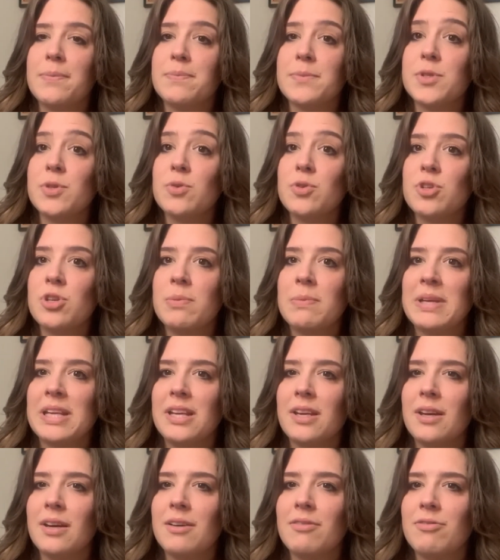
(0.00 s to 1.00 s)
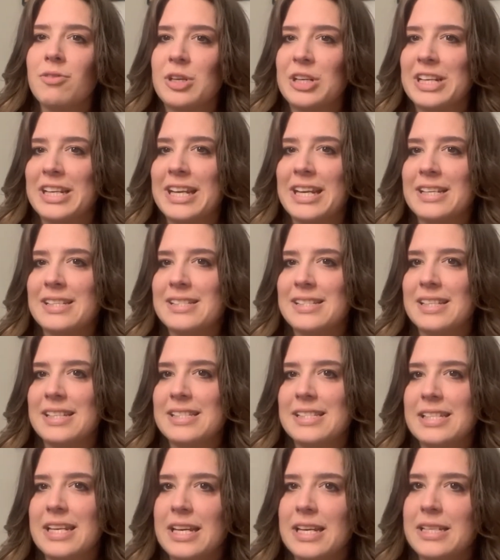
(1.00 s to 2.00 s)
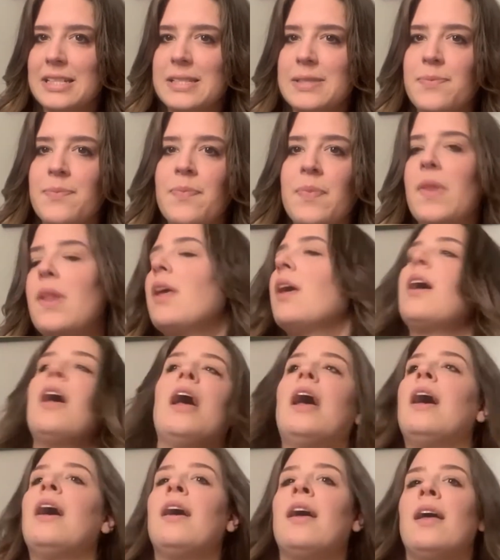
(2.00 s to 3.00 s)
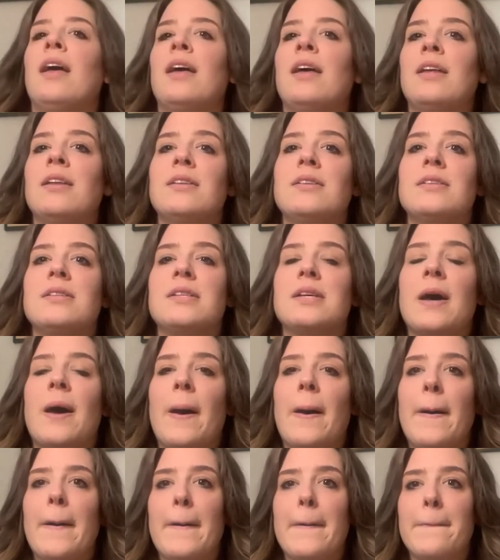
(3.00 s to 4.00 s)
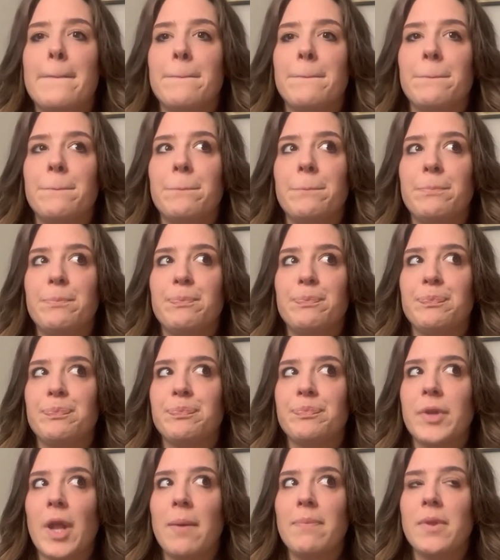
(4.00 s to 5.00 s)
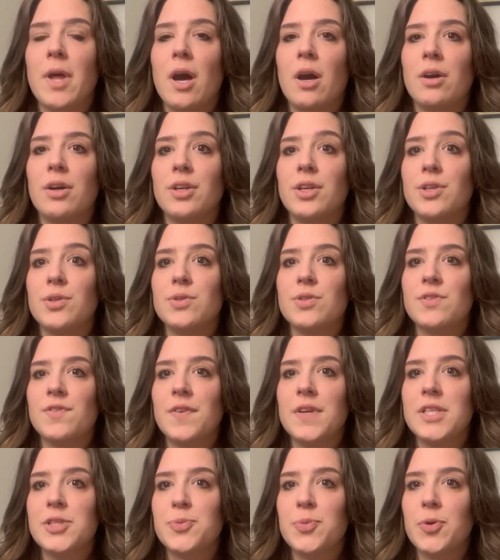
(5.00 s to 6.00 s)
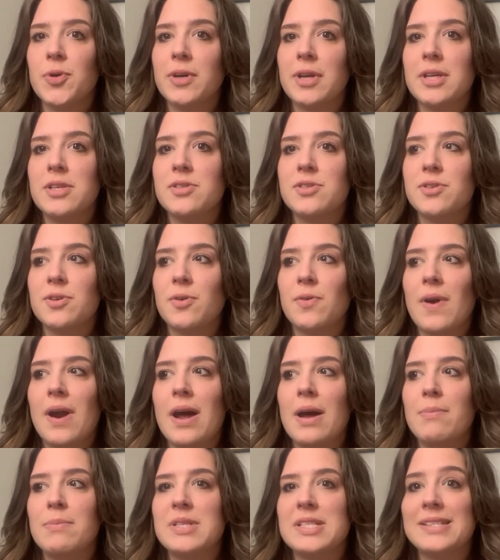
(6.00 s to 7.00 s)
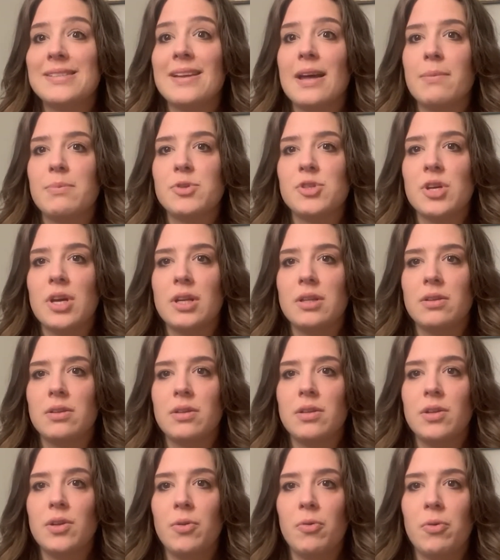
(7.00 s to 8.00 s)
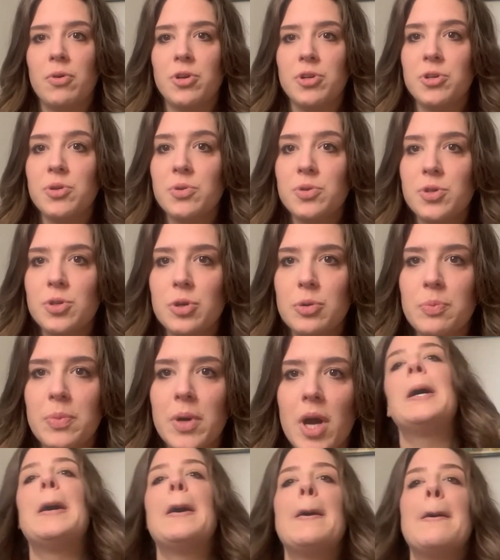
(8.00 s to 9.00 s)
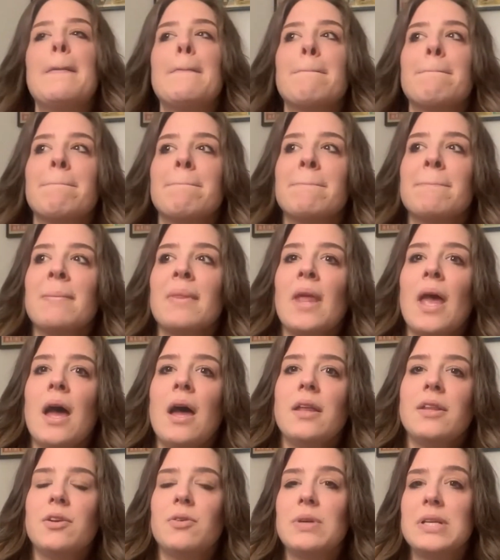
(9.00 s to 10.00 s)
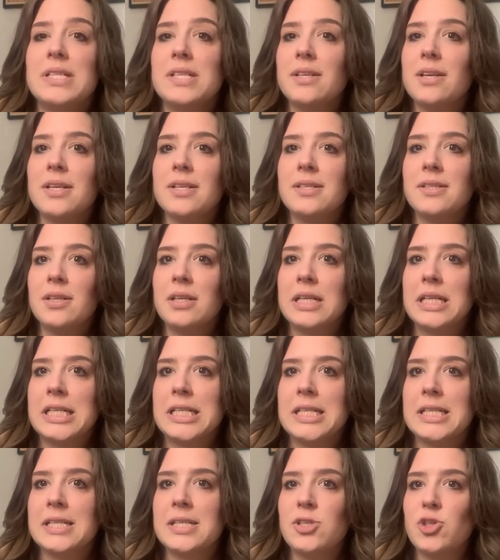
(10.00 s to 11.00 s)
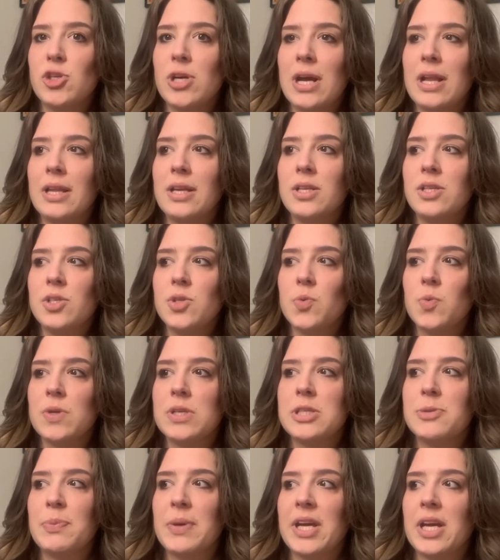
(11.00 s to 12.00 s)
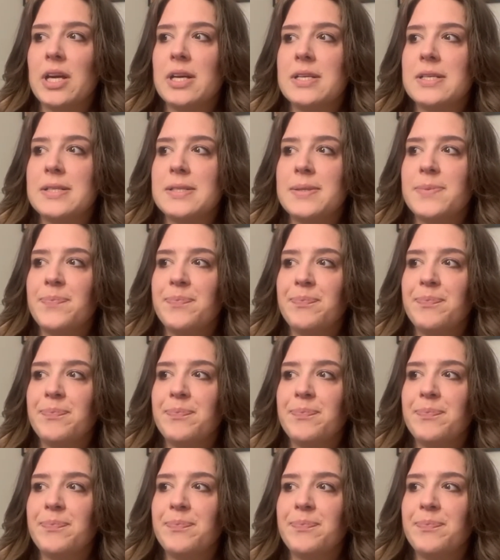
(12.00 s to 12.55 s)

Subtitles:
social media for the next 6 days, and I'm not gonna use Facebook, Instagram, Snapchat, nor YouTube. The reason I started this challenge was because